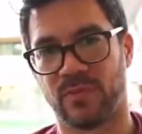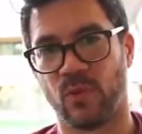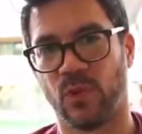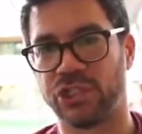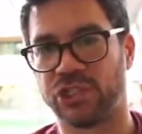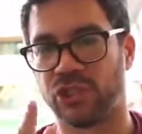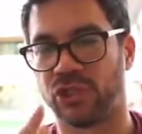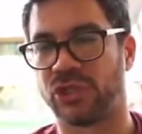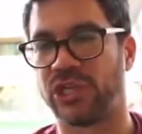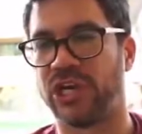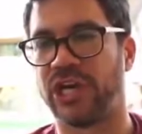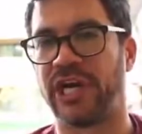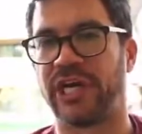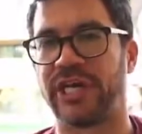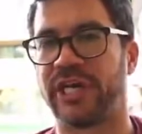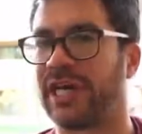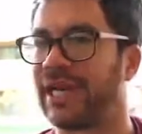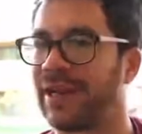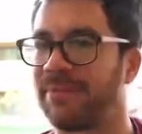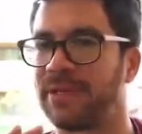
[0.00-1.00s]
What's your
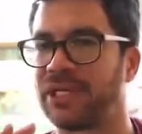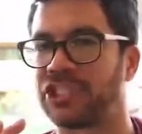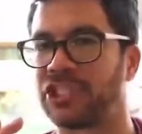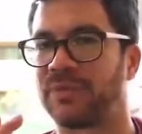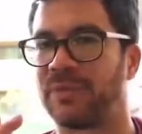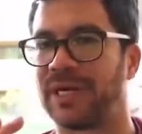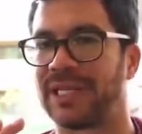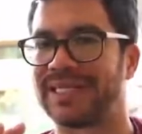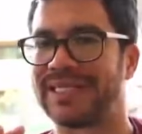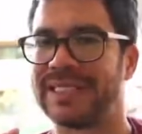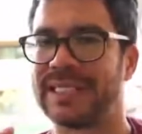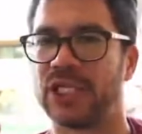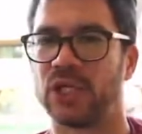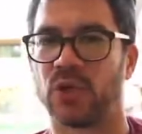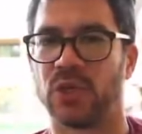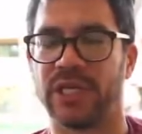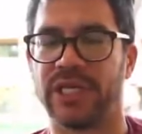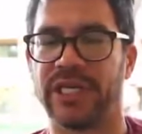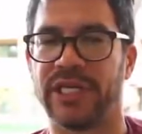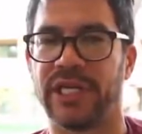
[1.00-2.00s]
gun? And I'm not talking about
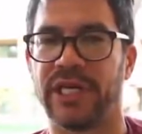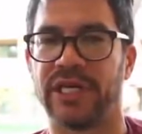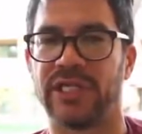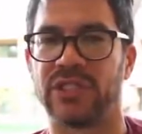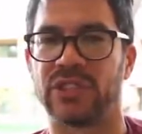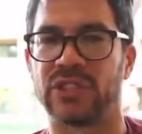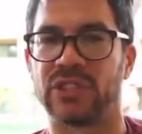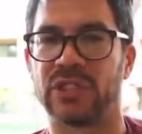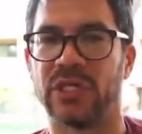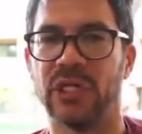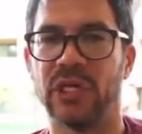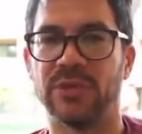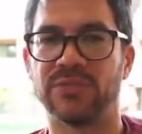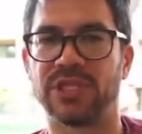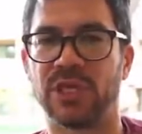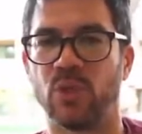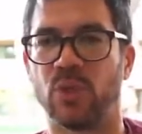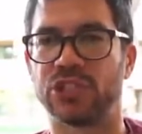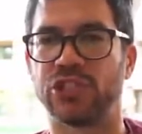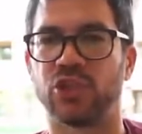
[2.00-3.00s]
literally guns. I'm
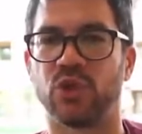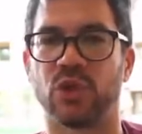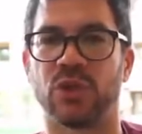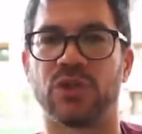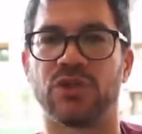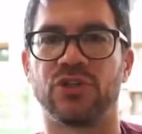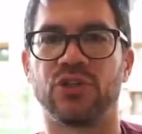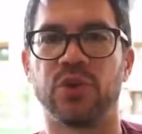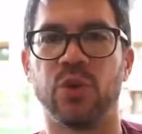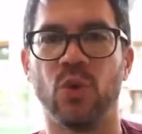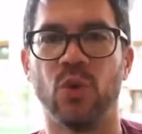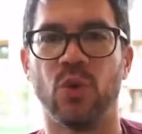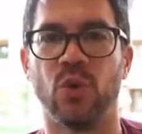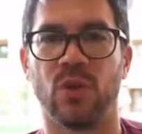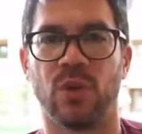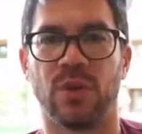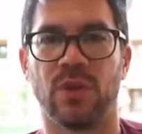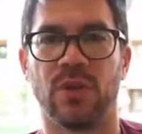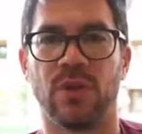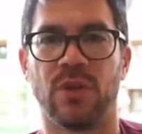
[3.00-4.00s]
saying, what's your
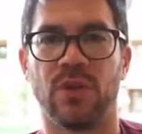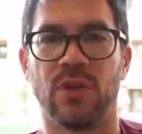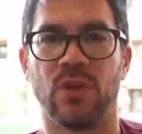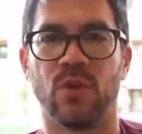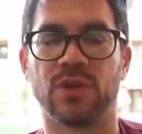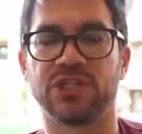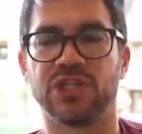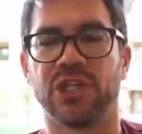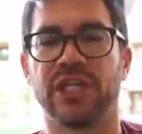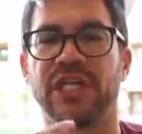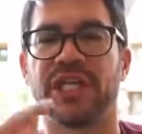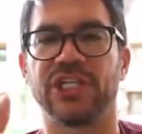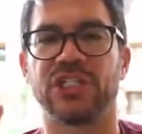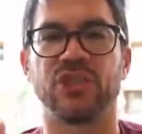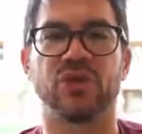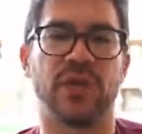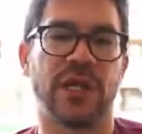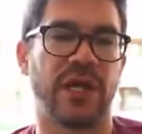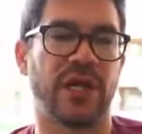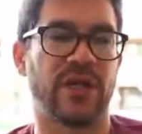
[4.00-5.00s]
tool? What's going to
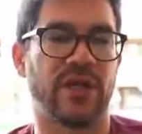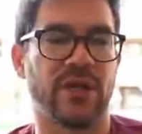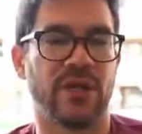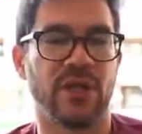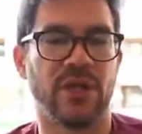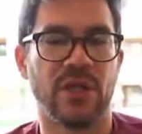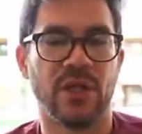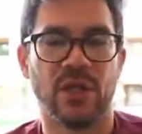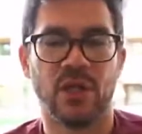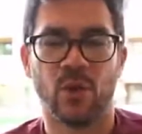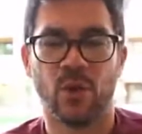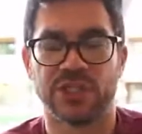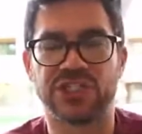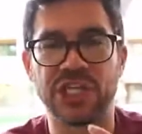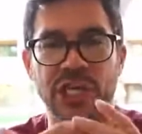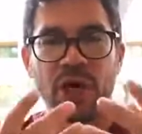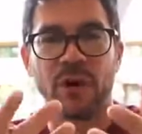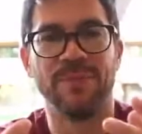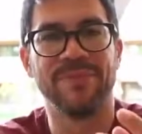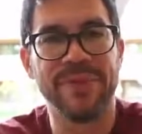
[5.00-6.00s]
get you ahead?
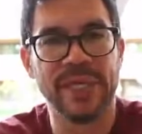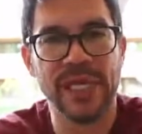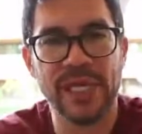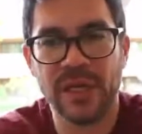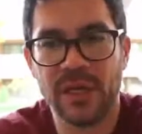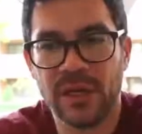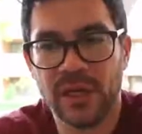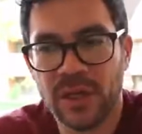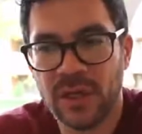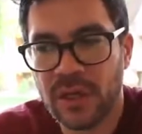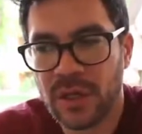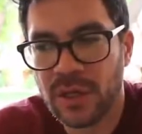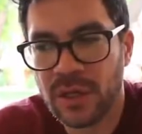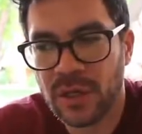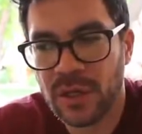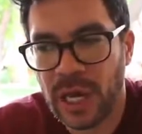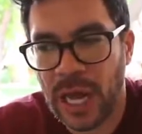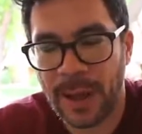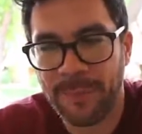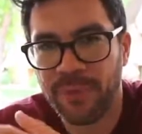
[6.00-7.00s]
What's helped me?
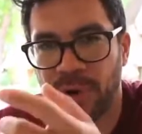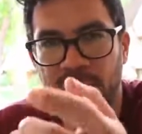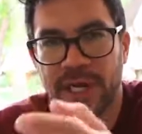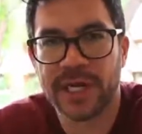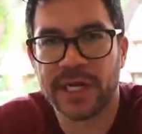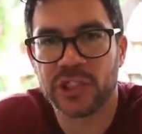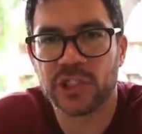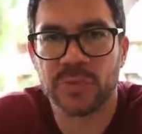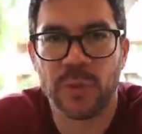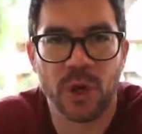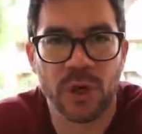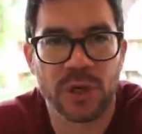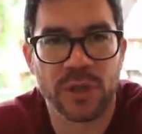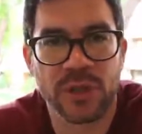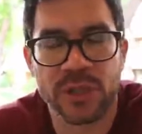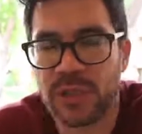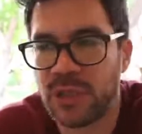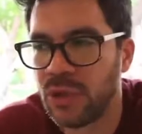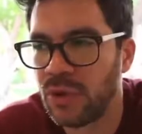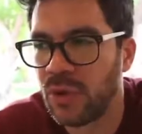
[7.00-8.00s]
I'm probably not smarter
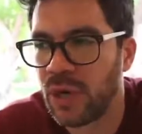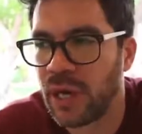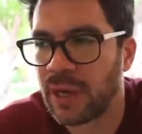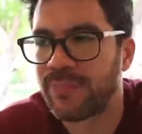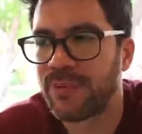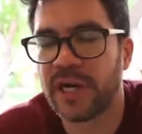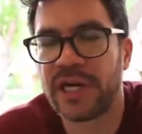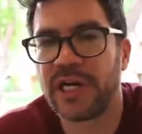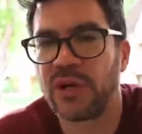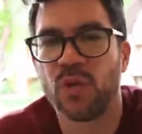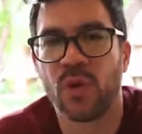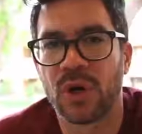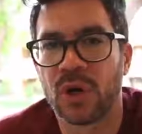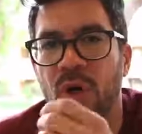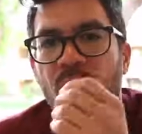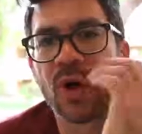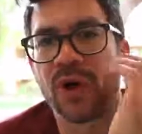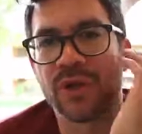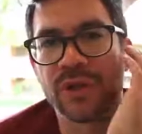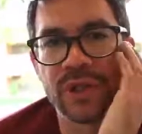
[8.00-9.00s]
than you. I probably didn't
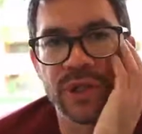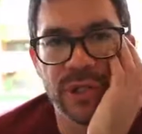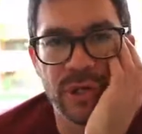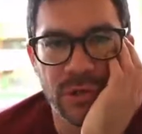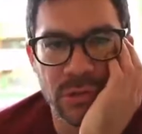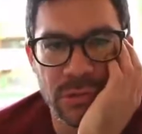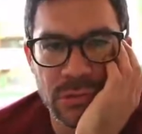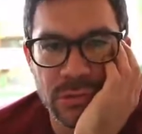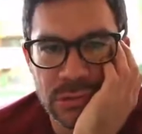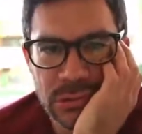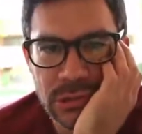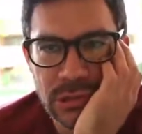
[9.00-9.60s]
work harder than you.